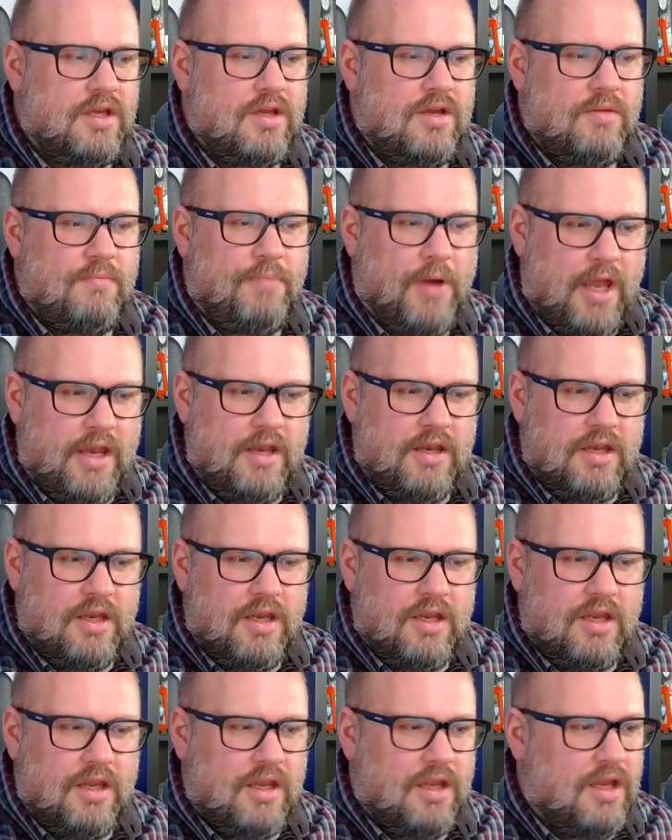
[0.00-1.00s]
But
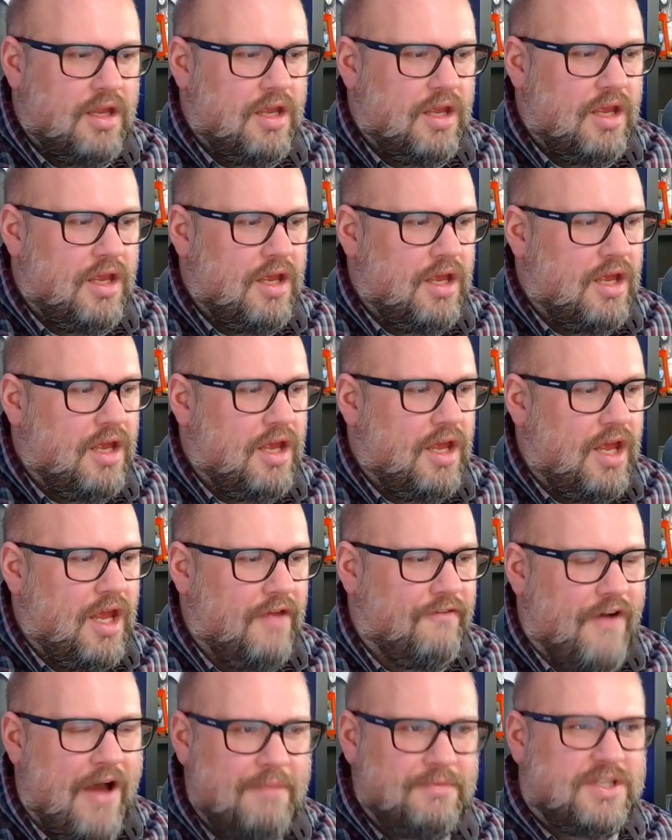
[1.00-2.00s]

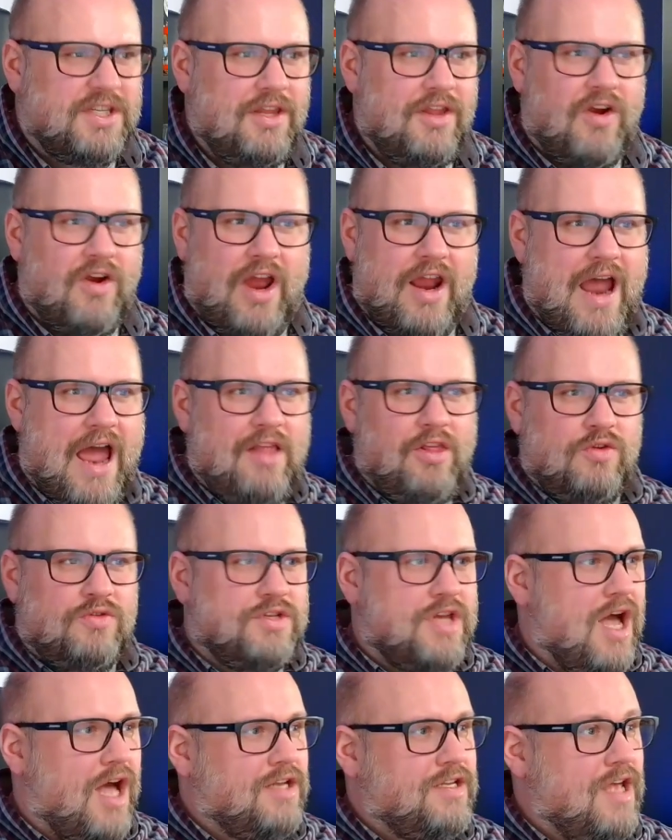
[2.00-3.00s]
if I'm sitting there and I lose
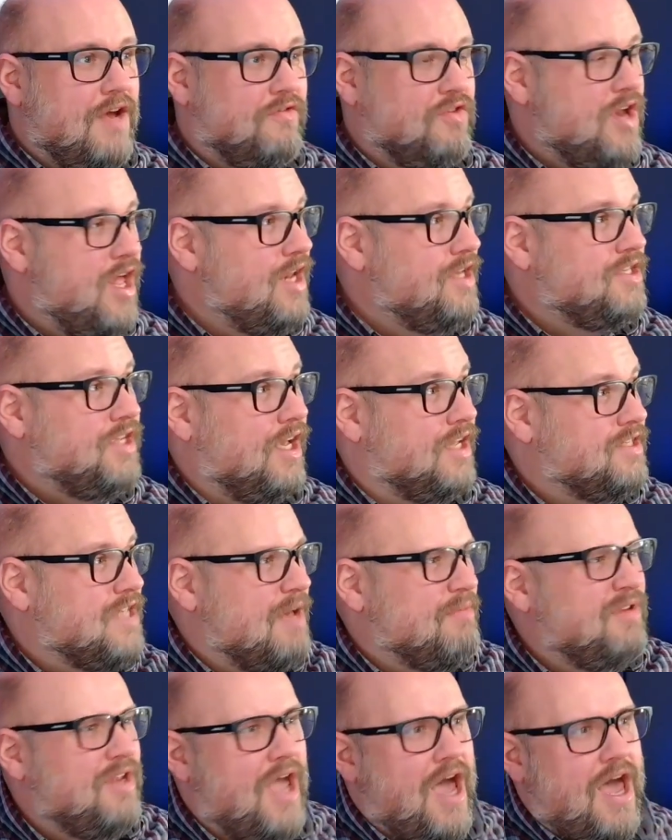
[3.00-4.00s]
contact for 90 seconds,
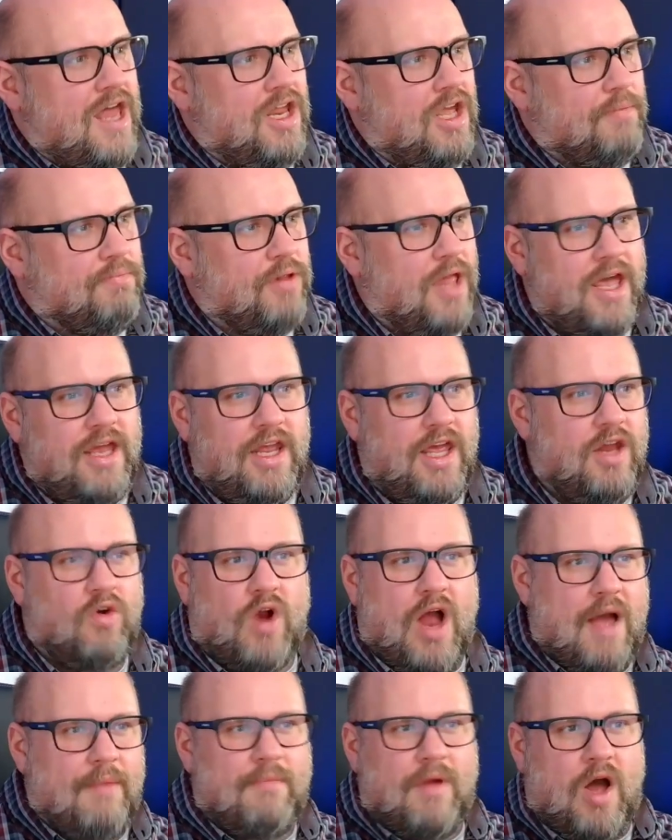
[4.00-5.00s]
I've been guiding a plane in,
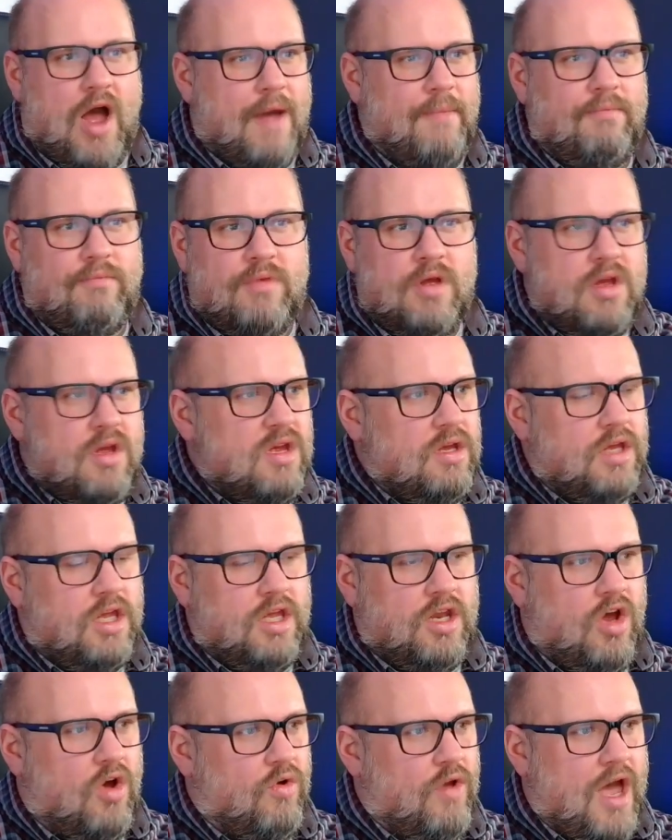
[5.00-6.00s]
or I'm
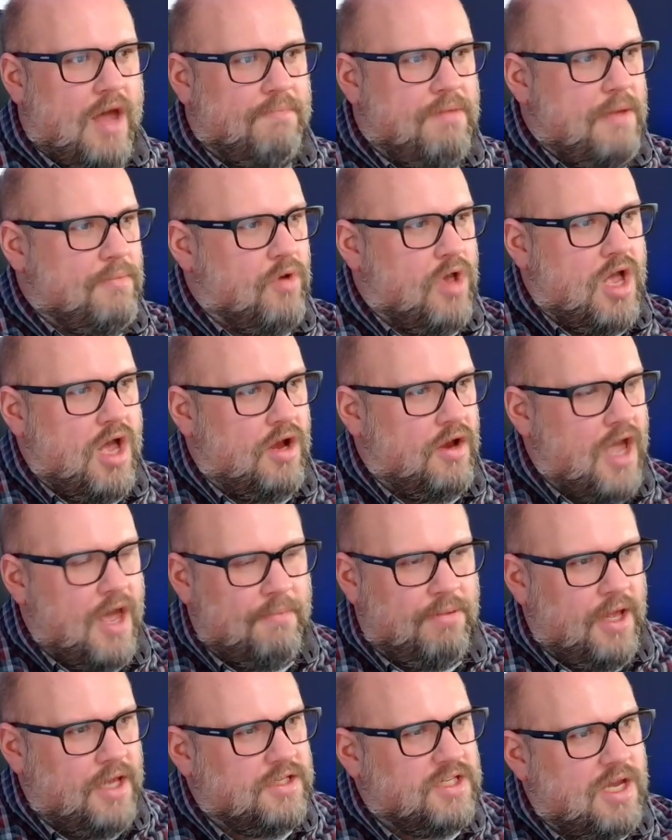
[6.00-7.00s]
got
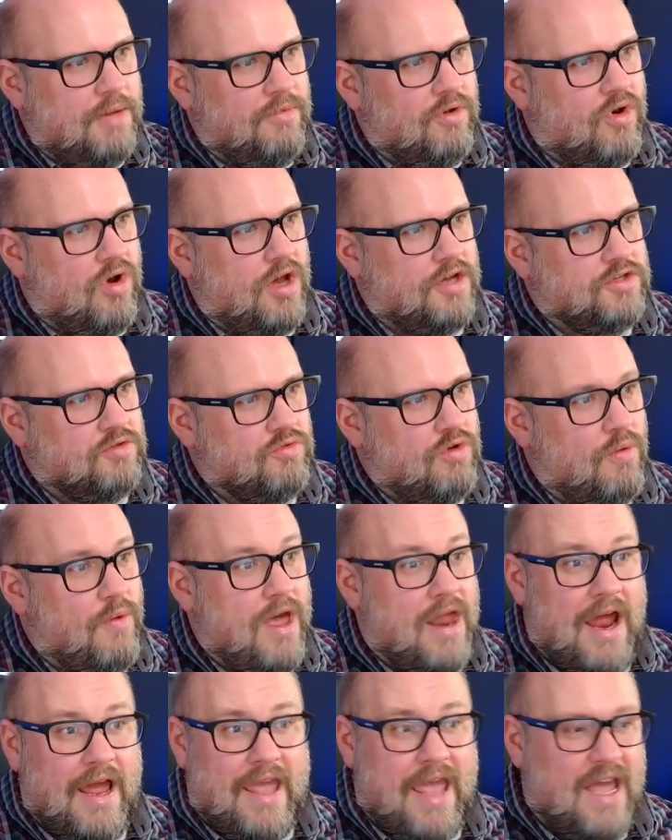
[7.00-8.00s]
planes coming across the runway
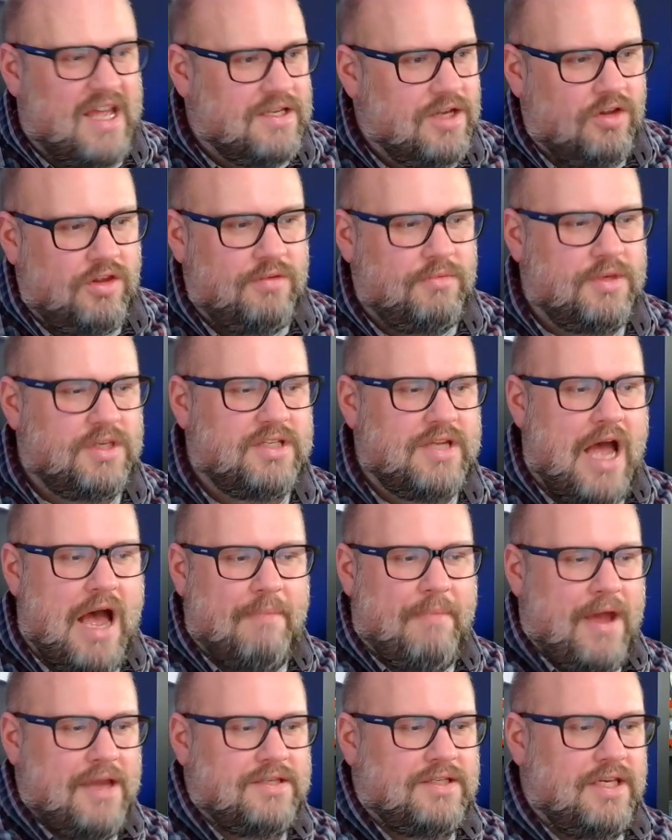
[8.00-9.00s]
and I can't tell them to
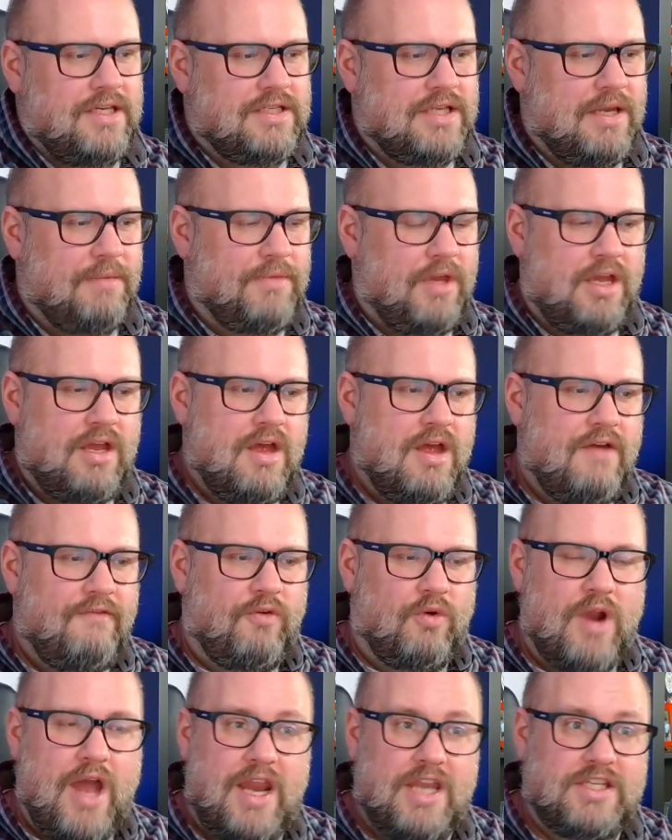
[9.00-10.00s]
stop. I see something
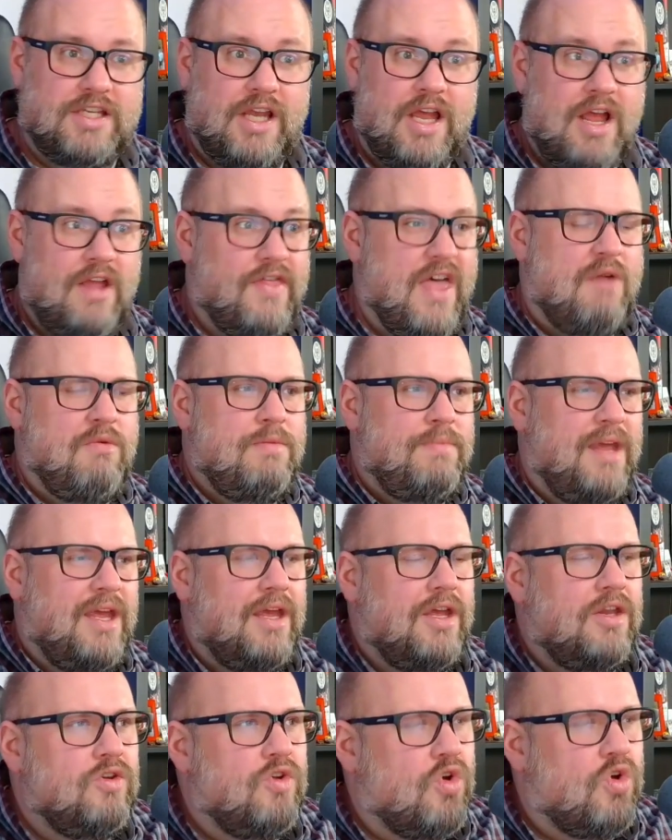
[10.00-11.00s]
for 90 seconds. That would
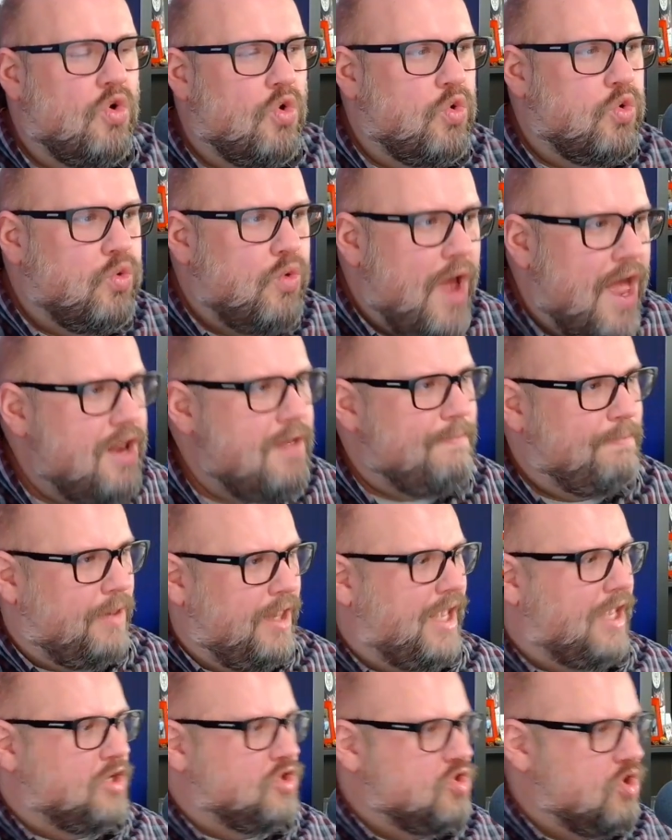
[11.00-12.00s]
be
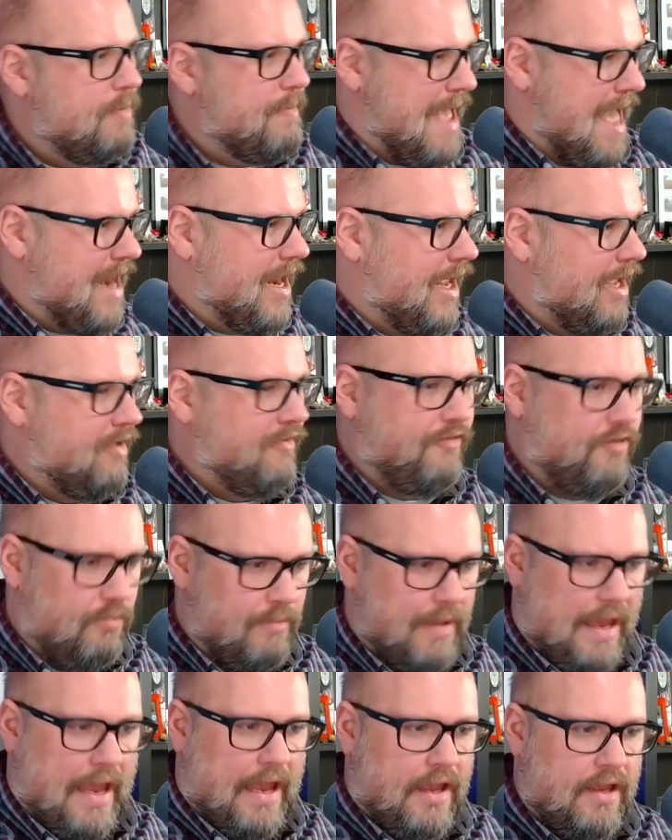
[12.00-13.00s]
incredibly traumatic for
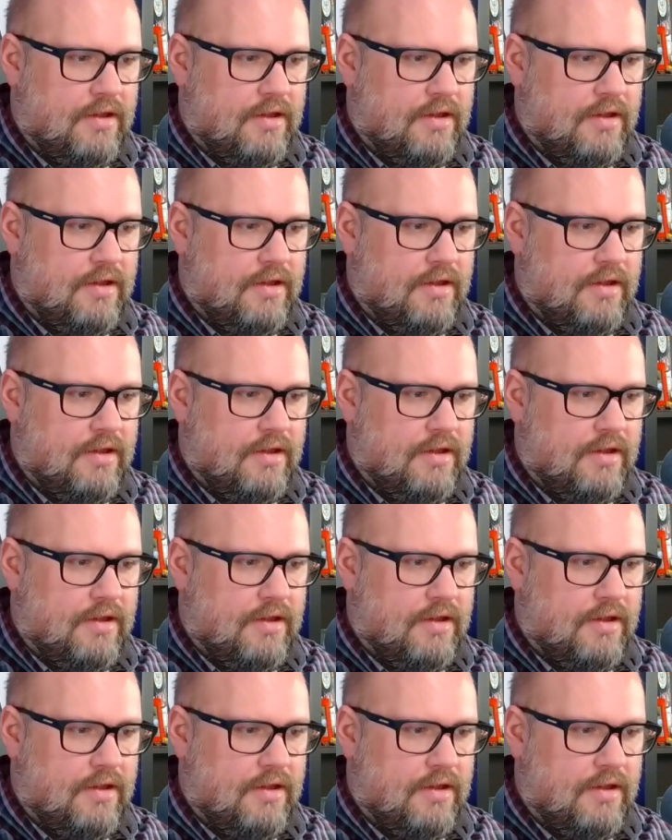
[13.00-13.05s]
me.